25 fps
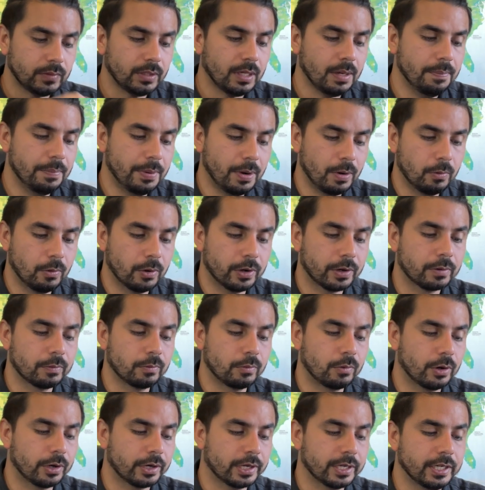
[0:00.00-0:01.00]
But
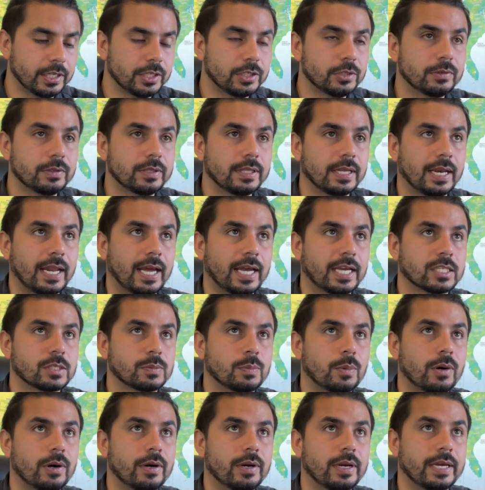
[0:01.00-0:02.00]
we're going to do in the
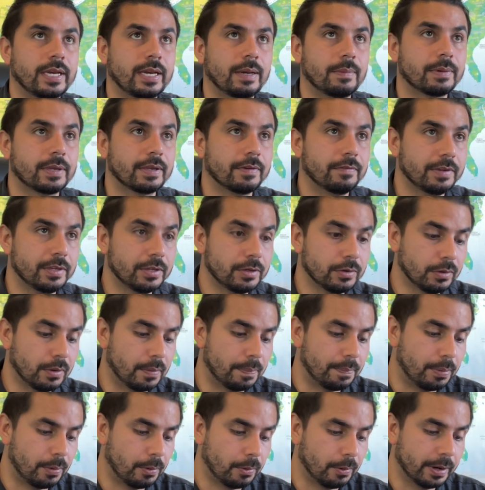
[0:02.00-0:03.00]
last part, and I'm giving you a
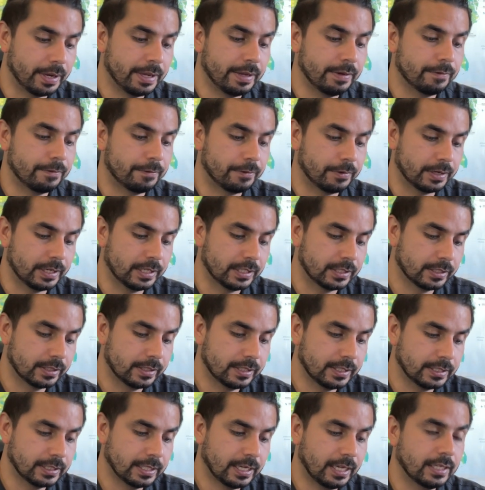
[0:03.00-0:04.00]
point for each
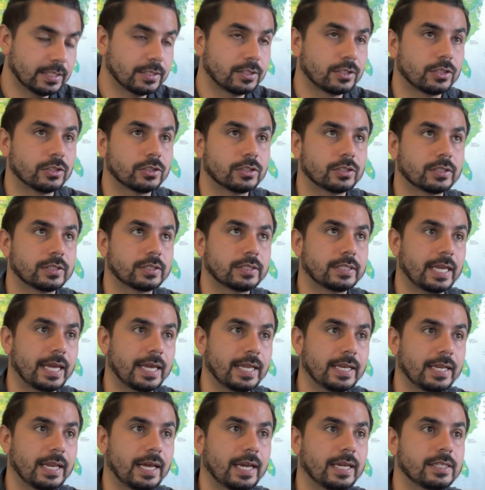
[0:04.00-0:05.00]
of these lines. There's
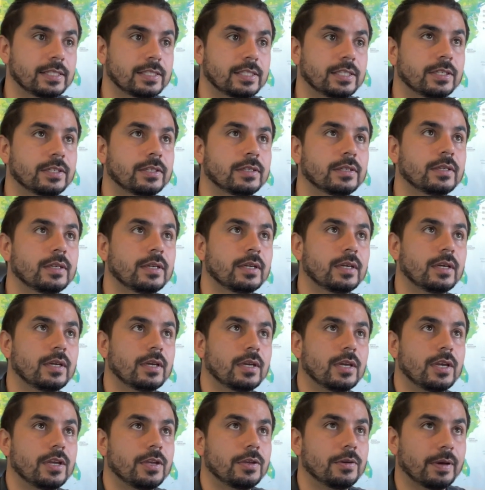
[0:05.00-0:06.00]
10 lines here.
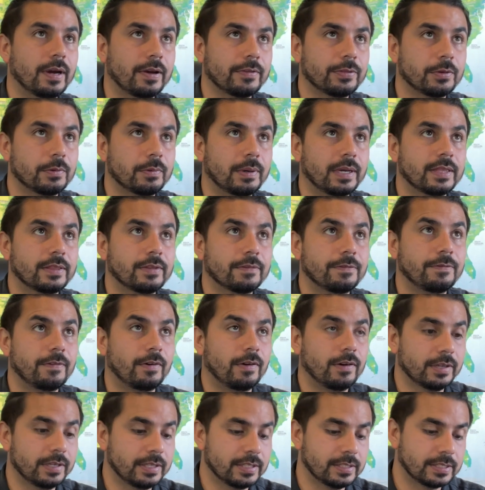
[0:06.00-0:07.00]
You have to write the
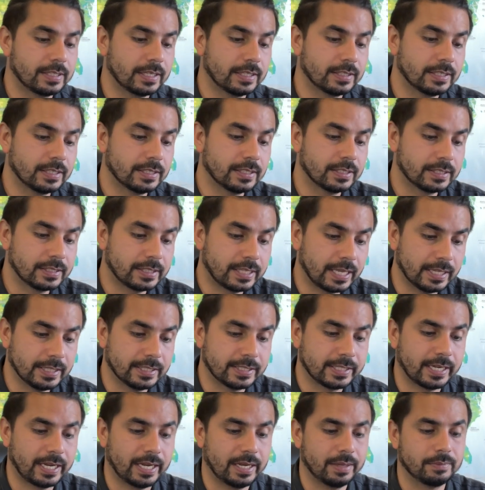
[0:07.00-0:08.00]
following sentence
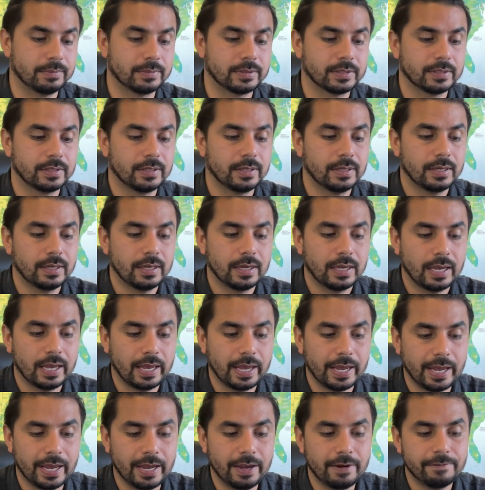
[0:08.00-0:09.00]
10 times.
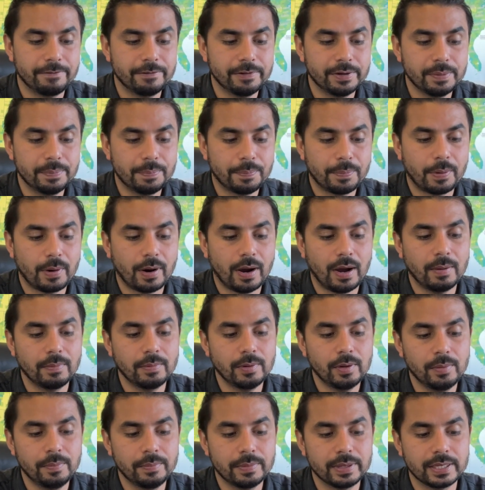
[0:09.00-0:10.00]
Every
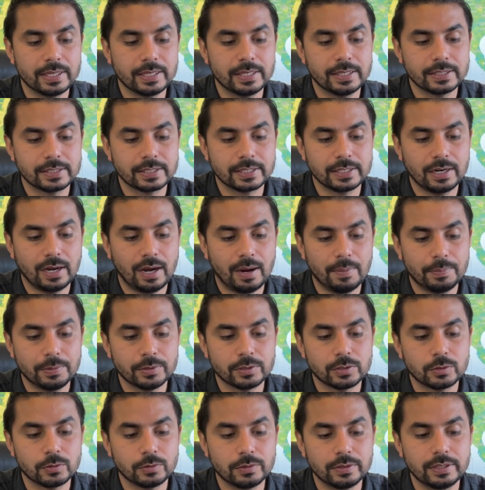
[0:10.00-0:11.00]
problem is an
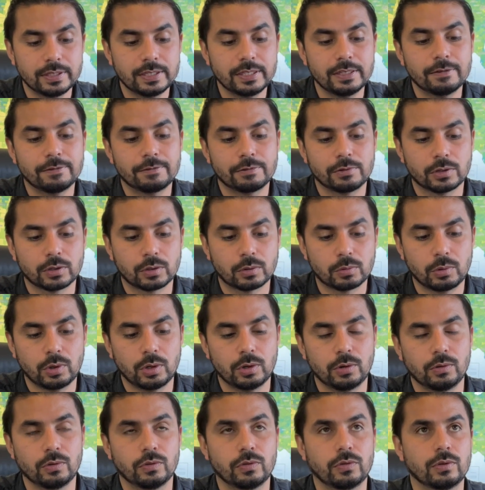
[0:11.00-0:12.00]
opportunity for
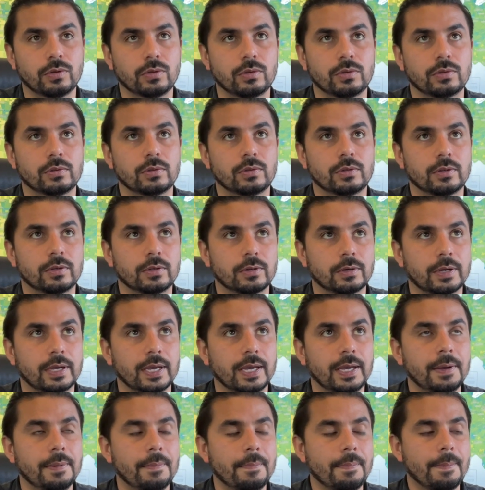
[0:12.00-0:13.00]
growth.
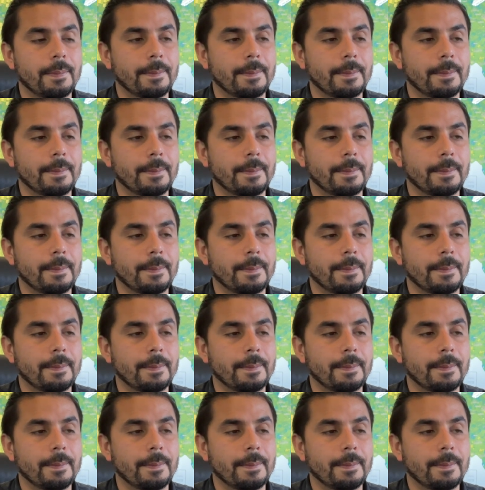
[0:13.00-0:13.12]
Okay?